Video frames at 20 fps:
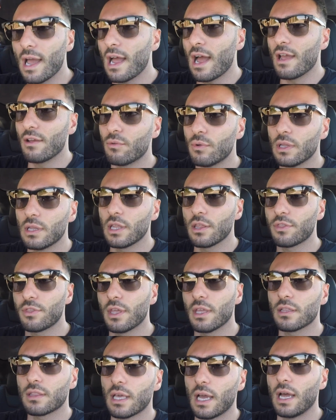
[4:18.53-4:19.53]
I really
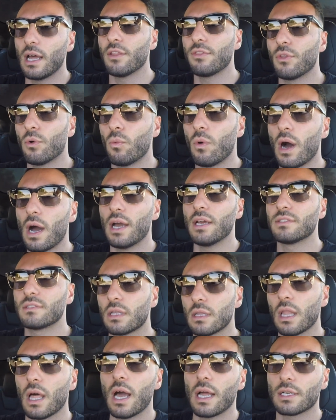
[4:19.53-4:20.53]
think that the Y is a
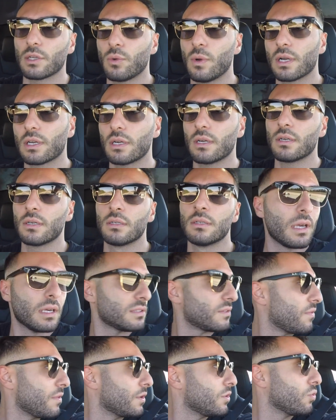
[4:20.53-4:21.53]
lot quicker because
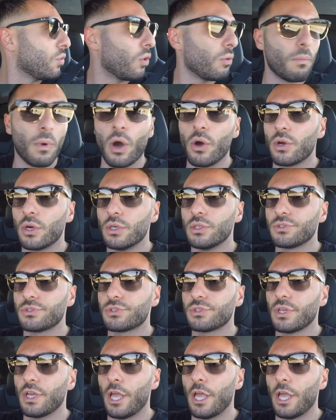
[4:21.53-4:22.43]
of the dual motors.